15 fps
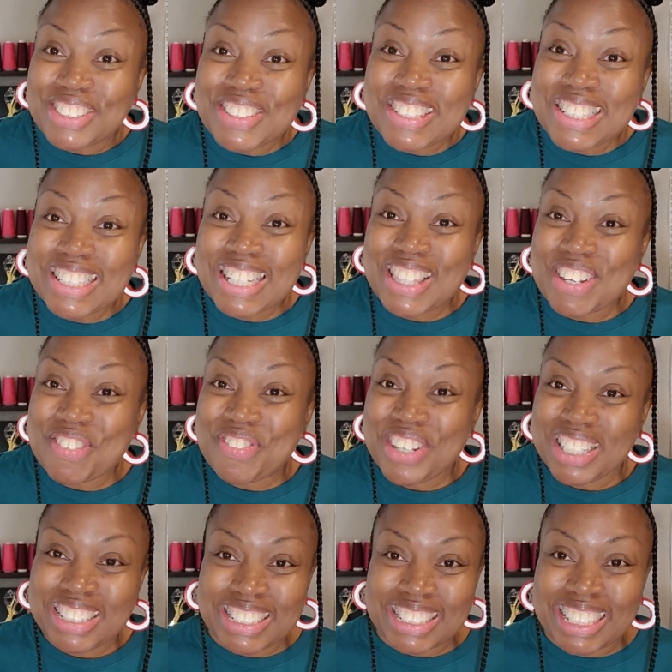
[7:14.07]
you see the
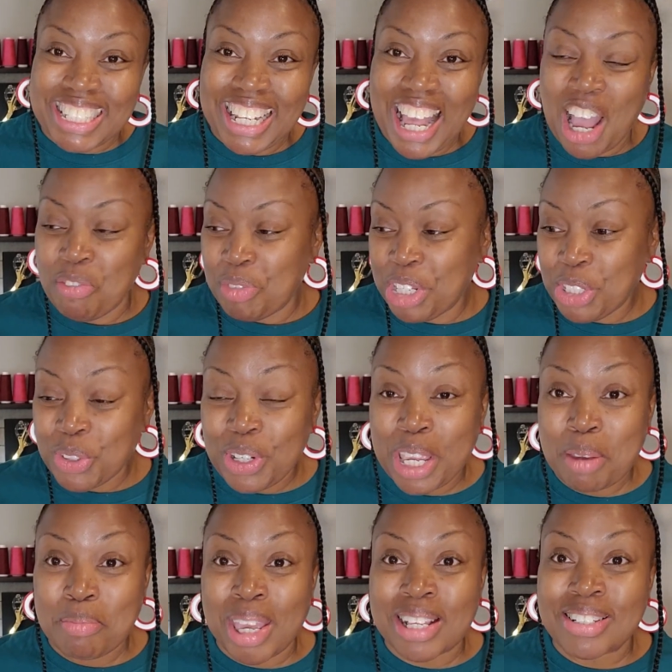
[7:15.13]
vision? I mean, you
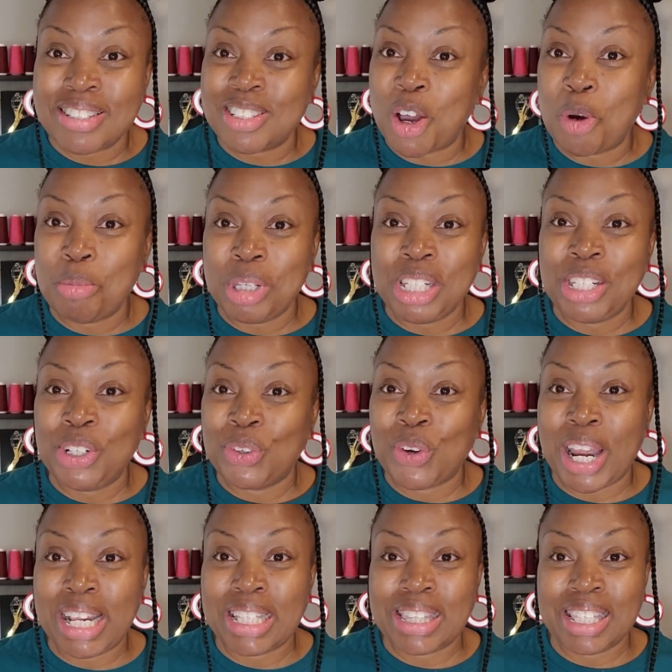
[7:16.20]
can make so many
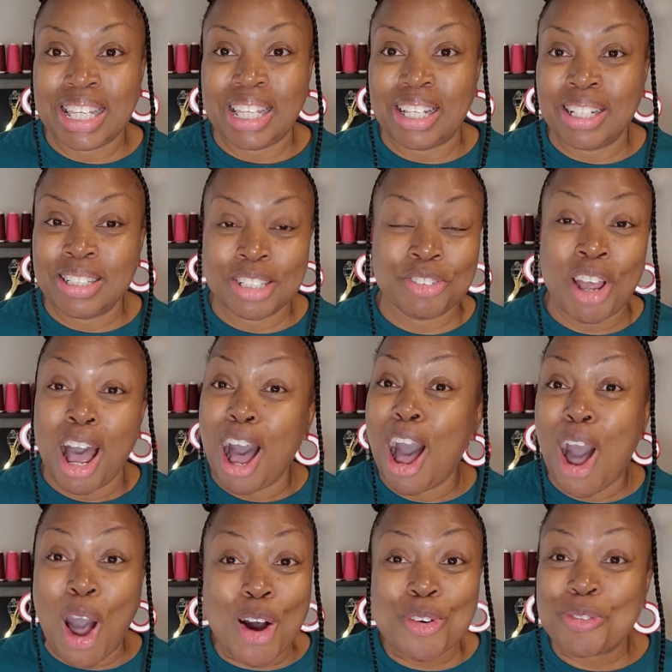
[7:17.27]
great things,
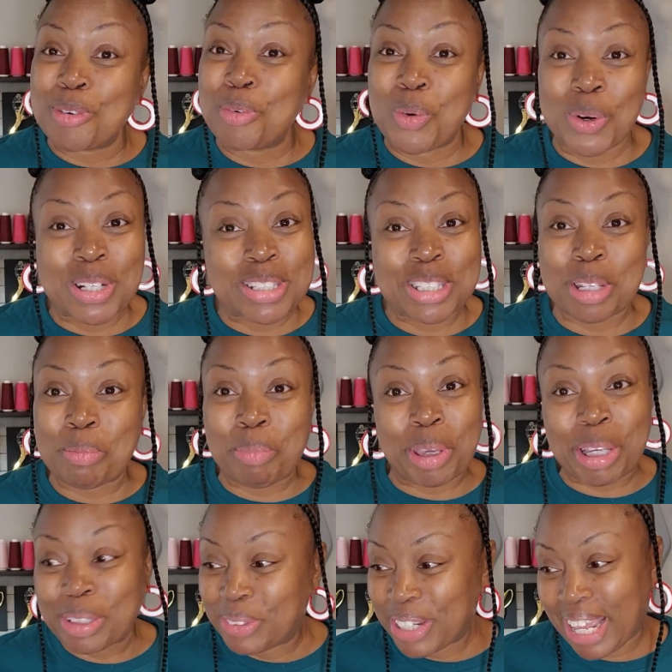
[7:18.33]
all from quilted
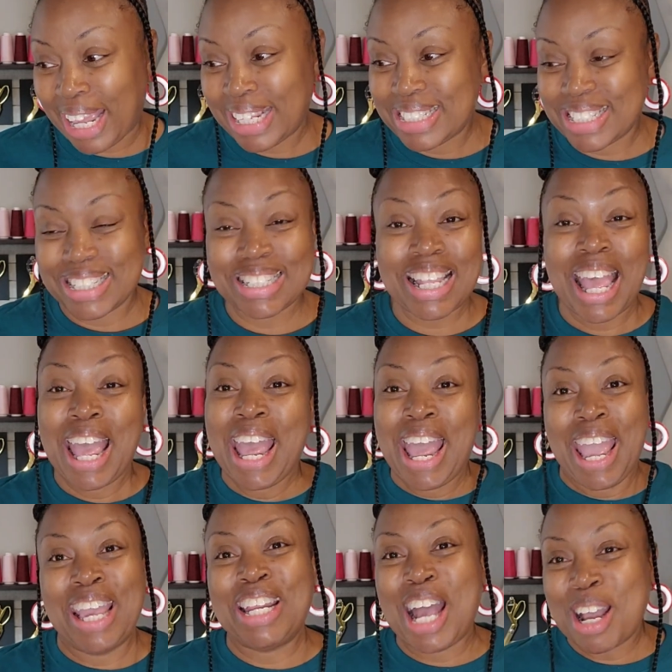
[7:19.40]
pillowcases,
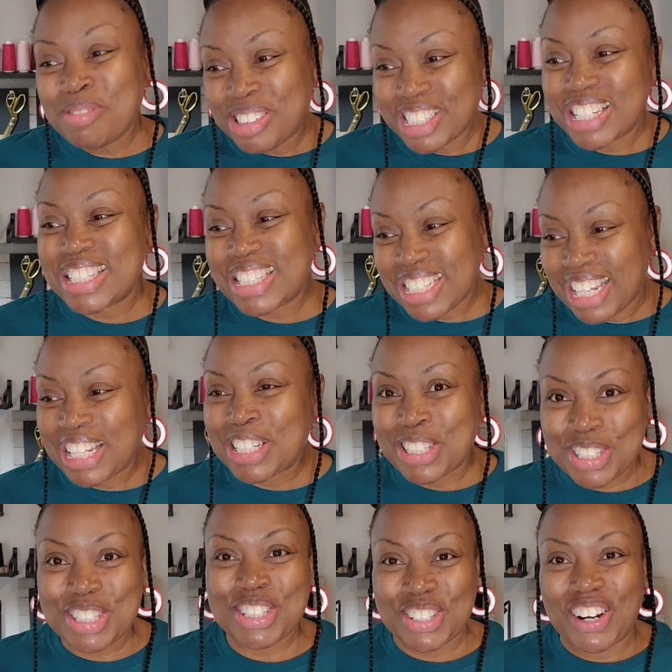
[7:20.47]
and I'm just getting
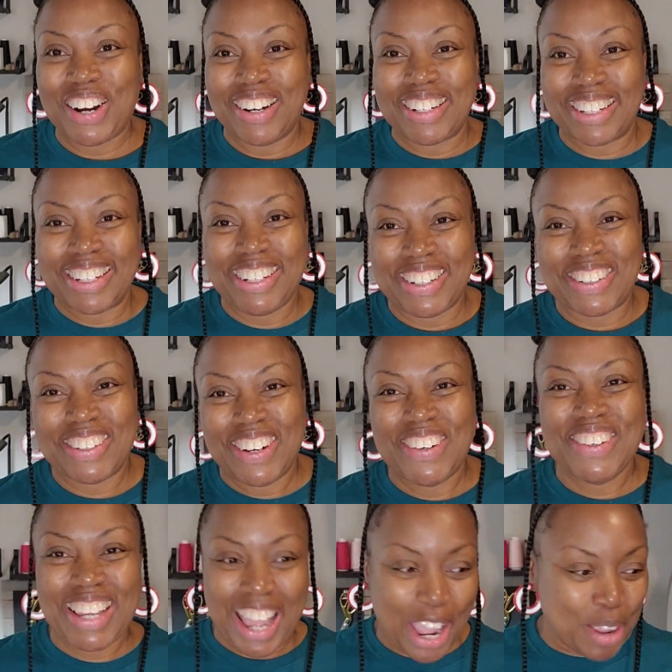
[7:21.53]
started here.
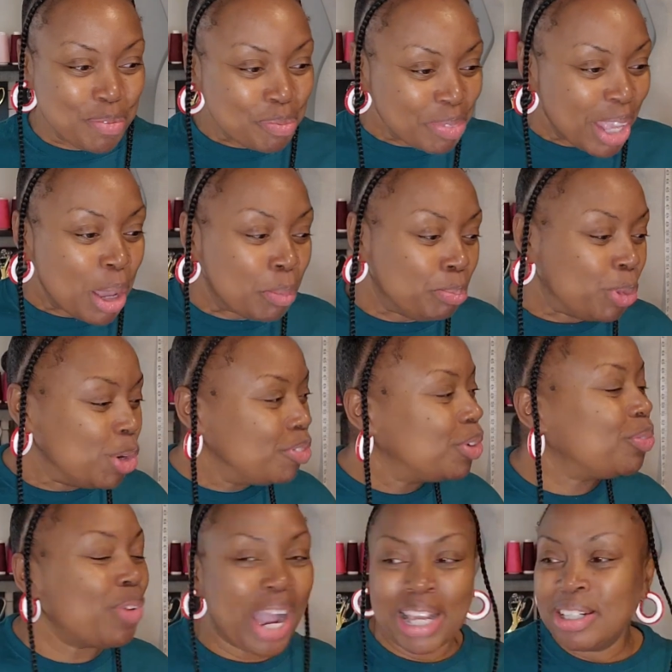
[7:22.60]
Okay,
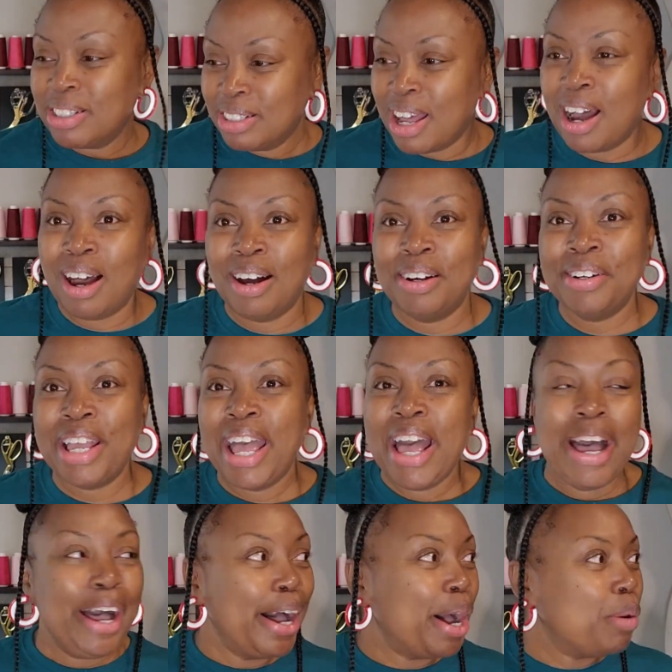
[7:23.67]
moving right along.
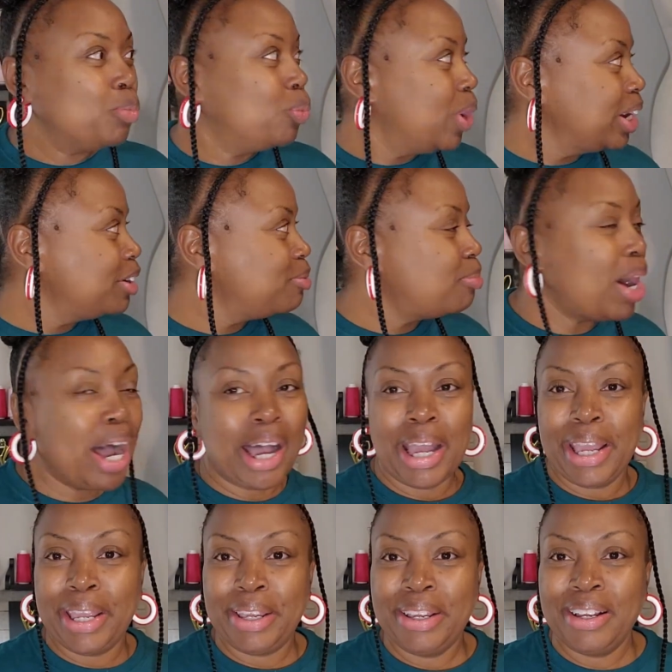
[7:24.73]
I'm
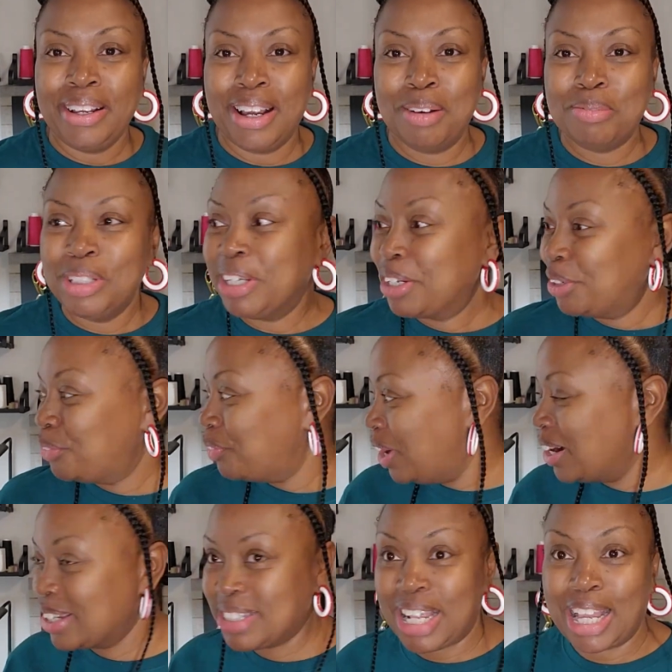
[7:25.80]
looking
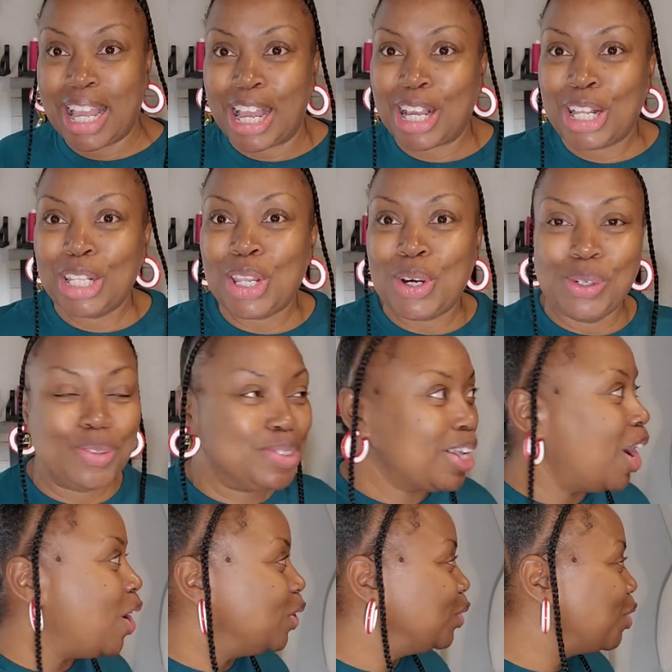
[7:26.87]
around because I got clothes
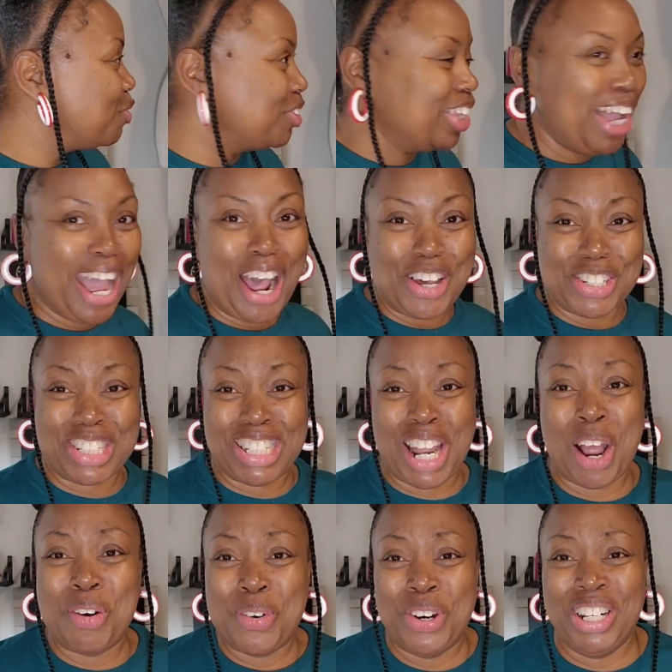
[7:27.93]
all over the house. So
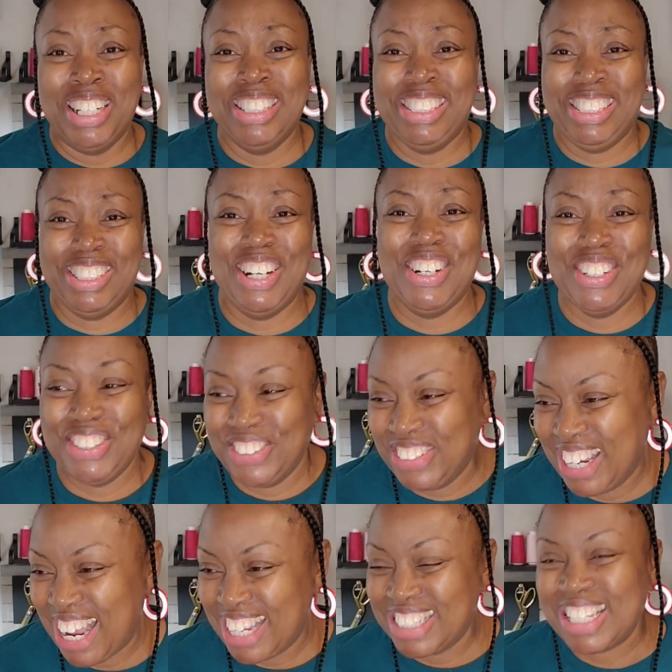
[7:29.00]
I want to show you
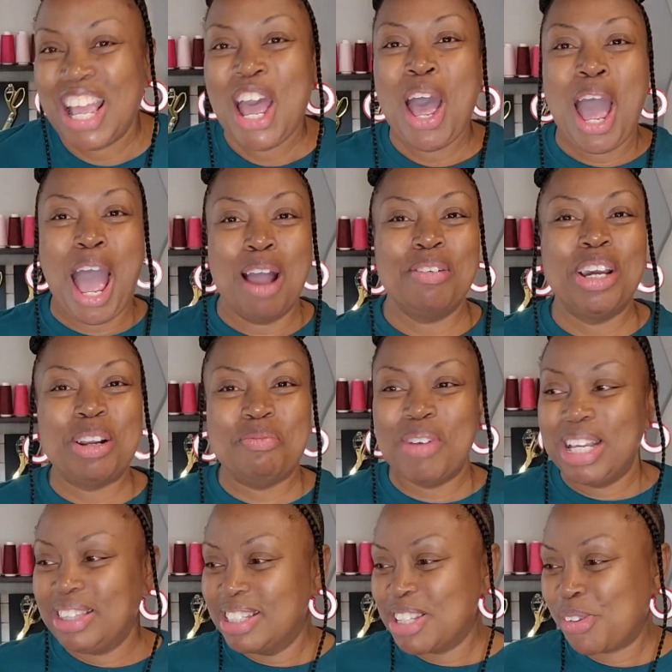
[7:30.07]
guys. I'm going to
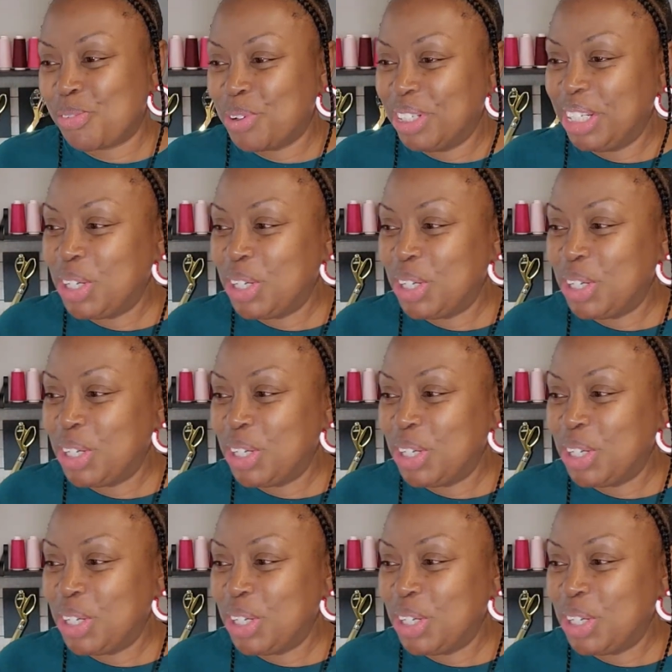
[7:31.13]
make this really